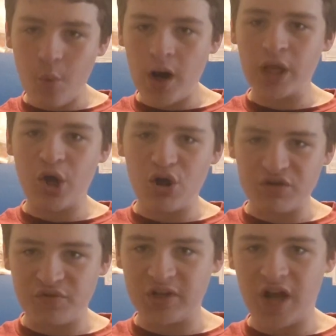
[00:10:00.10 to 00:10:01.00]
want to go to
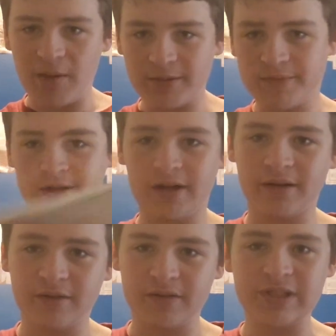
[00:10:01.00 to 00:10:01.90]
Free Comic Con.
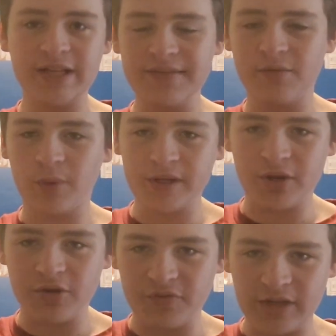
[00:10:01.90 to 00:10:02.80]
She didn't even want to
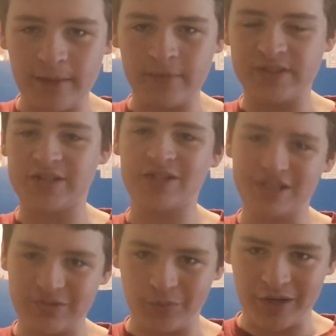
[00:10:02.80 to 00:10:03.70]
go to Free Comic Book Day. She
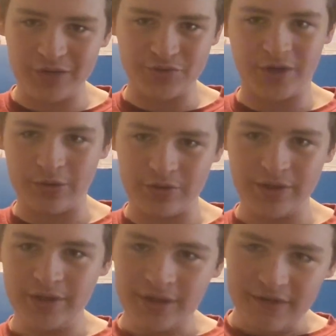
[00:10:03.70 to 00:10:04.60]
gets a $100
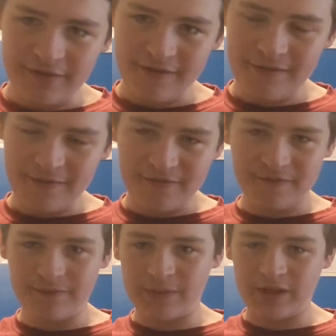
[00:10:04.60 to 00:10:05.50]

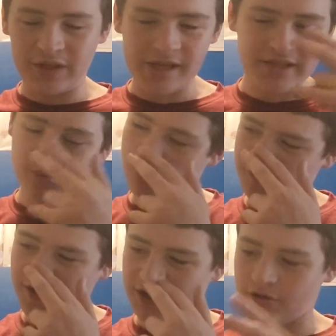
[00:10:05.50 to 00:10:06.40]
collectible
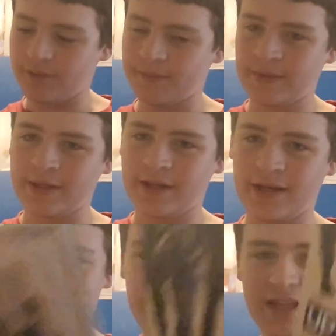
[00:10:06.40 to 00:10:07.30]
figure,
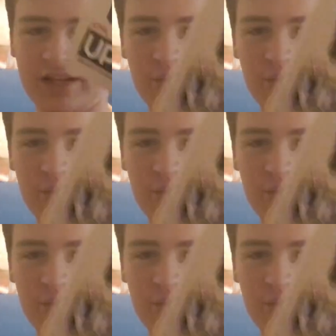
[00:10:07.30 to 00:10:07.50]
and I get